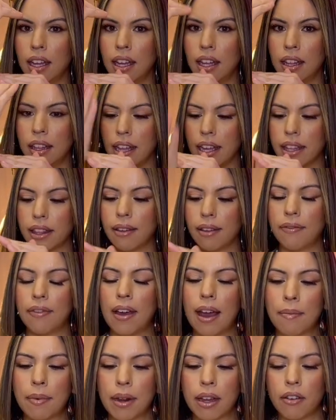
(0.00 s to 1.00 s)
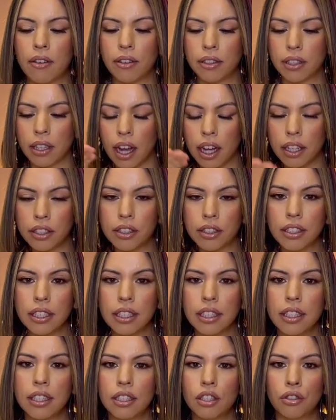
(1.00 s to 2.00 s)
like the fabric goes
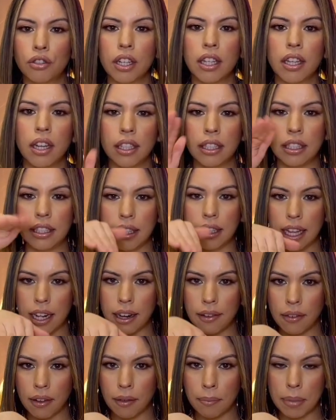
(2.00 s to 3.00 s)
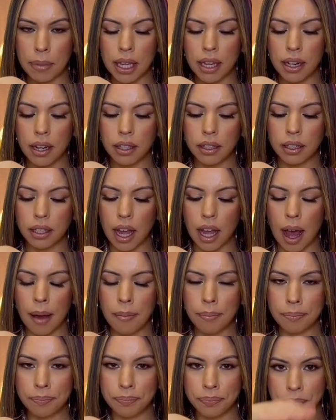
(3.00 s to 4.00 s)
underneath the string instead of being on top.
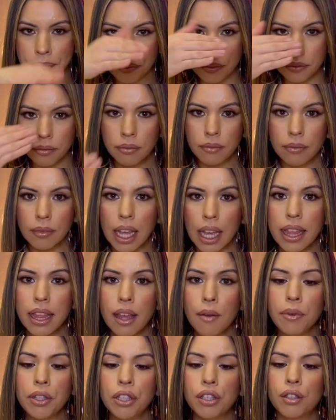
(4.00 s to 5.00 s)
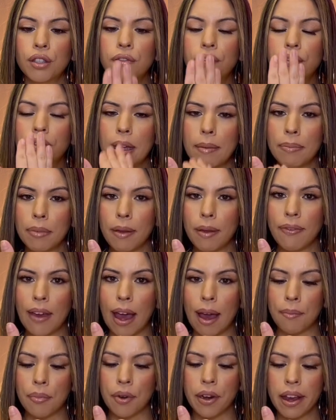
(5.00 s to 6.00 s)
And then we just flip the
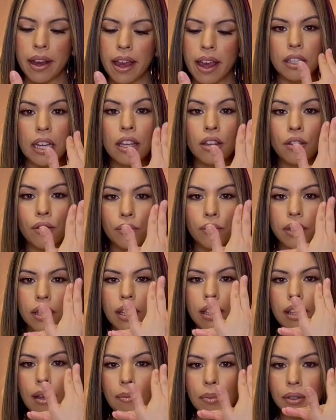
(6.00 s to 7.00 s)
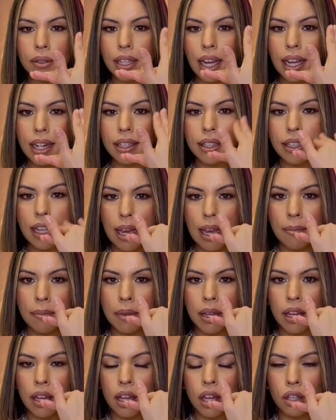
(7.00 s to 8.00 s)
fabric and use the double-sided tape
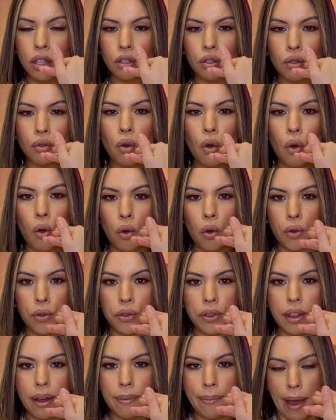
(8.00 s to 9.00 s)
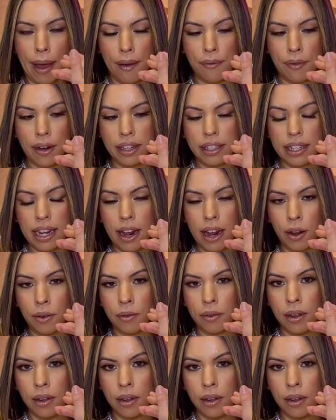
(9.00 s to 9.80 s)
to hold the fabric down.